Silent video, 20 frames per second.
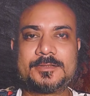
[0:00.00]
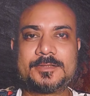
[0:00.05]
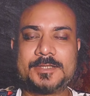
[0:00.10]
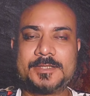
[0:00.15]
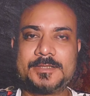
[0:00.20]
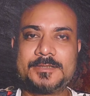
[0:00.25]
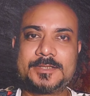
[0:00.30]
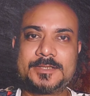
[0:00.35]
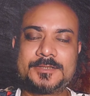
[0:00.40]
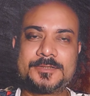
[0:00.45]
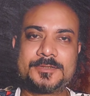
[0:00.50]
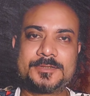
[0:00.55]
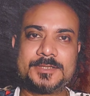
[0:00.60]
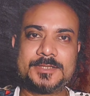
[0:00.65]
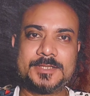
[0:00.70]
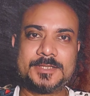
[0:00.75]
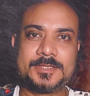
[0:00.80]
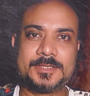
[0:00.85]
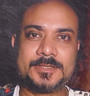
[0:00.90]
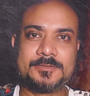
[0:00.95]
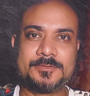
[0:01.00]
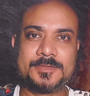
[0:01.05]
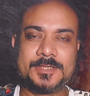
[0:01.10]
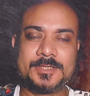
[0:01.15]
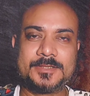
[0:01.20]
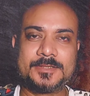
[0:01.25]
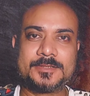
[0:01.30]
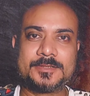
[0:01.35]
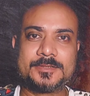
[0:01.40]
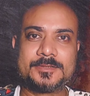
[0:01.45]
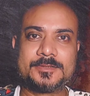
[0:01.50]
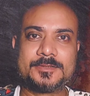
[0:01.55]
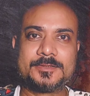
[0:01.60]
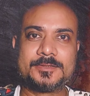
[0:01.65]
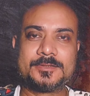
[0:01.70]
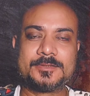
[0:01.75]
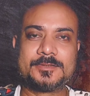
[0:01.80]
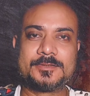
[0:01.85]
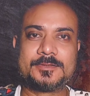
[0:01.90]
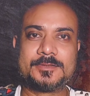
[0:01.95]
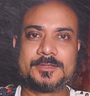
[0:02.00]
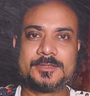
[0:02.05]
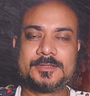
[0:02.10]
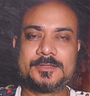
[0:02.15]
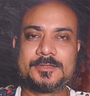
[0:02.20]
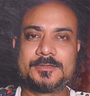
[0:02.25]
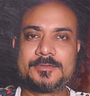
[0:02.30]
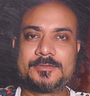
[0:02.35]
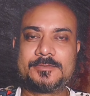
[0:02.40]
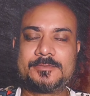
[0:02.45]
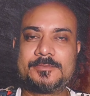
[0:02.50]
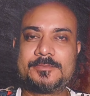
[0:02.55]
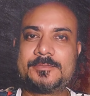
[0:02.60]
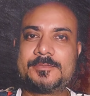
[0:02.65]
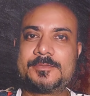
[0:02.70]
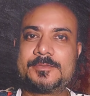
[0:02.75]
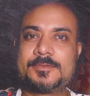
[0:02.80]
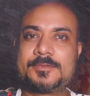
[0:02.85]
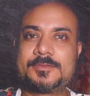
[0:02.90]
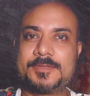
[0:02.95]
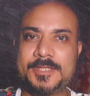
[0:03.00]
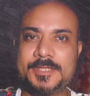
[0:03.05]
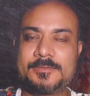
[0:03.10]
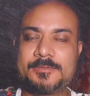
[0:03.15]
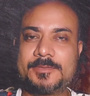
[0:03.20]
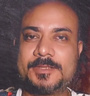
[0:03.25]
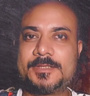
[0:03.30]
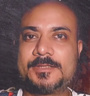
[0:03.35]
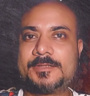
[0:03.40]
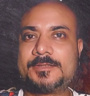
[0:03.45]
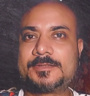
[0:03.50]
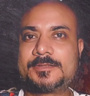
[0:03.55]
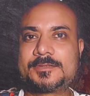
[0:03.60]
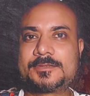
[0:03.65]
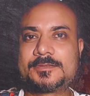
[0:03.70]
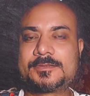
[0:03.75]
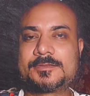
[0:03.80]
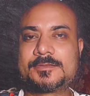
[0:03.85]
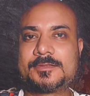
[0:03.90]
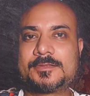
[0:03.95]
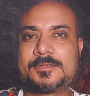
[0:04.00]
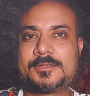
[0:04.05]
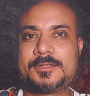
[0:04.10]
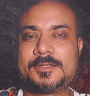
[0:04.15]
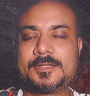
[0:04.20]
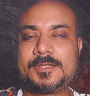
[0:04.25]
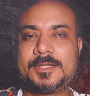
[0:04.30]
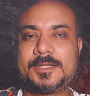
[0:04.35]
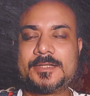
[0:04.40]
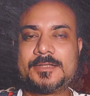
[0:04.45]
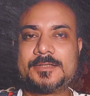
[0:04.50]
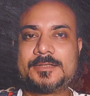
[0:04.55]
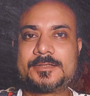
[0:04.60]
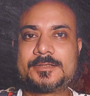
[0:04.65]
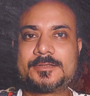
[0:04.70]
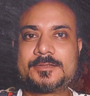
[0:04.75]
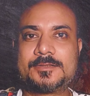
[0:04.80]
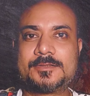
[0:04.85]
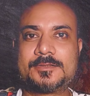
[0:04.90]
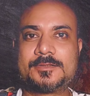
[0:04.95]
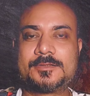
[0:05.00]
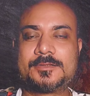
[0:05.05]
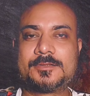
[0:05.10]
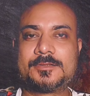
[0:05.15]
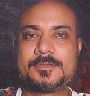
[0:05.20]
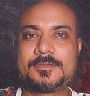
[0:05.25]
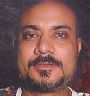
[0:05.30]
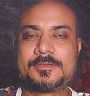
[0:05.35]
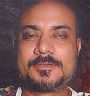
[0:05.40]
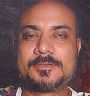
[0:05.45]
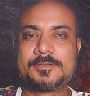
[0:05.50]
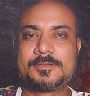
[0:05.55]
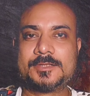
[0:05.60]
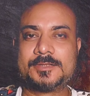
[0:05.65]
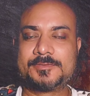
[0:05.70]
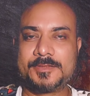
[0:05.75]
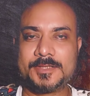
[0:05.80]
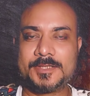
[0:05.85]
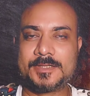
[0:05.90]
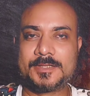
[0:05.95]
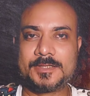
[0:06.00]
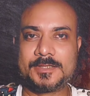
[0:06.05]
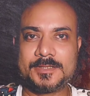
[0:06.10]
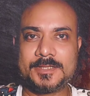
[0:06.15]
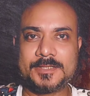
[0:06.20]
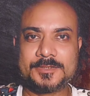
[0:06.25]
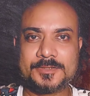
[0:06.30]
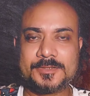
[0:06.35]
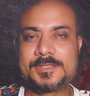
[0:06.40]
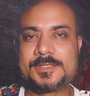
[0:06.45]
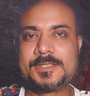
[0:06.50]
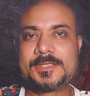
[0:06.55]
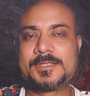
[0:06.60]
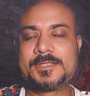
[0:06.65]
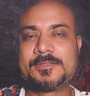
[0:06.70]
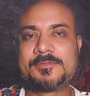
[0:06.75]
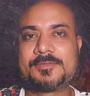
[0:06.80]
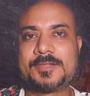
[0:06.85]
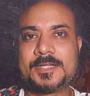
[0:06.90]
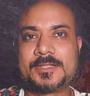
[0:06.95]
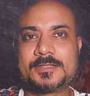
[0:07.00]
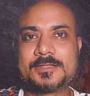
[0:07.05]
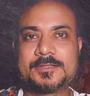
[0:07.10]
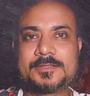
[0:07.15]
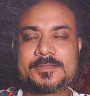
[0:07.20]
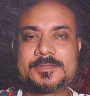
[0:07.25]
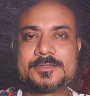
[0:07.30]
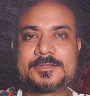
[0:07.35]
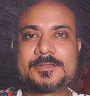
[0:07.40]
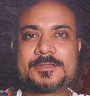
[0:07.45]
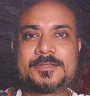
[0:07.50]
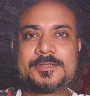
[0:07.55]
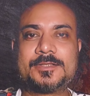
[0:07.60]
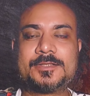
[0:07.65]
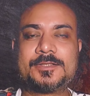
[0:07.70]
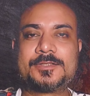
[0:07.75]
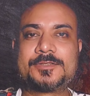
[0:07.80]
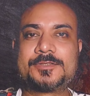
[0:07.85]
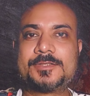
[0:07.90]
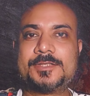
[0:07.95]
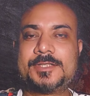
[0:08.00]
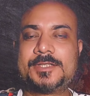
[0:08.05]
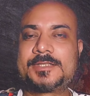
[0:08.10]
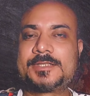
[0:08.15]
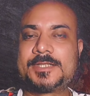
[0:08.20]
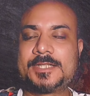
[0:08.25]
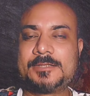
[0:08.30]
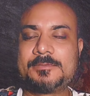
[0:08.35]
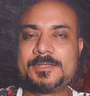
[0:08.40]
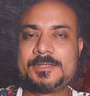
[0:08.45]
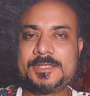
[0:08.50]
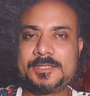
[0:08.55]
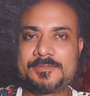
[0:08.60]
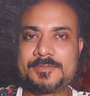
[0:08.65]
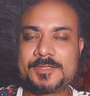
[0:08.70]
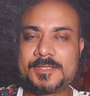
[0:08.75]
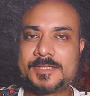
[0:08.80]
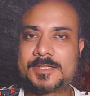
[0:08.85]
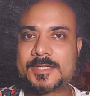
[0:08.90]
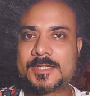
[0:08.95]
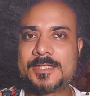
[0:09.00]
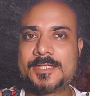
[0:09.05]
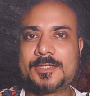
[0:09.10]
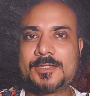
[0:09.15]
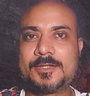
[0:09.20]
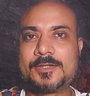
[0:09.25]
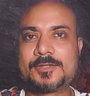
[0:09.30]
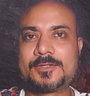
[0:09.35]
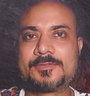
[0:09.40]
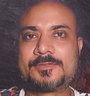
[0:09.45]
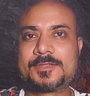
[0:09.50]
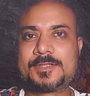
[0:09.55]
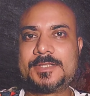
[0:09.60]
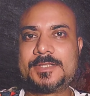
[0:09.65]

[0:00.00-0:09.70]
things associated with the treatments and definitely the associated factors. So there shall be definitely a lot of